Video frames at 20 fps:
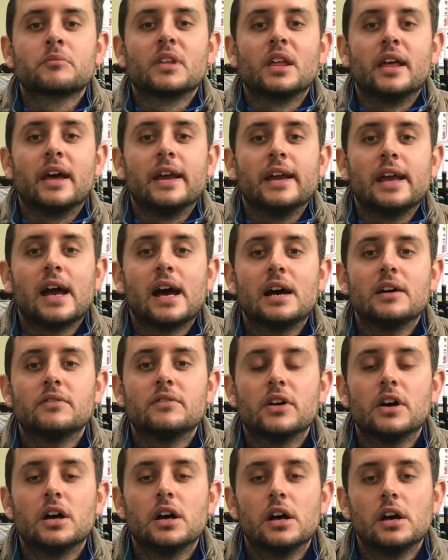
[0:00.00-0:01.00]
I have,
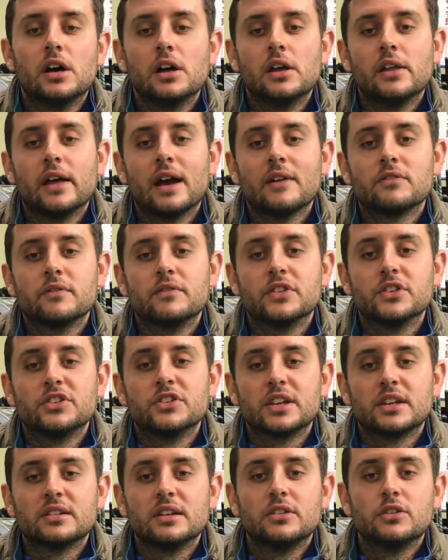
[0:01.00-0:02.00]
uh, I have them for
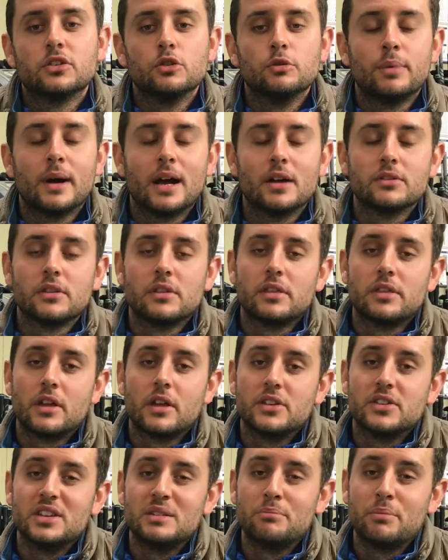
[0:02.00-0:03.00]

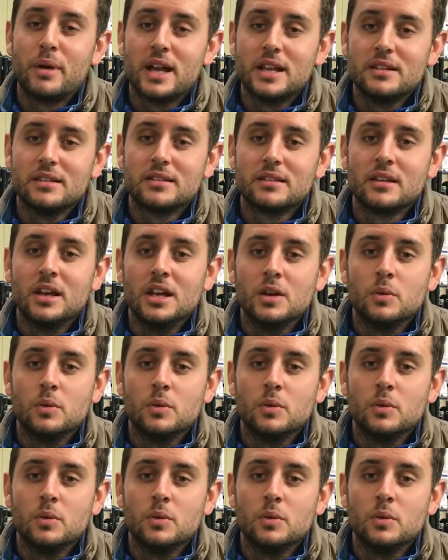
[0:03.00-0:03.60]
£62.30, pence,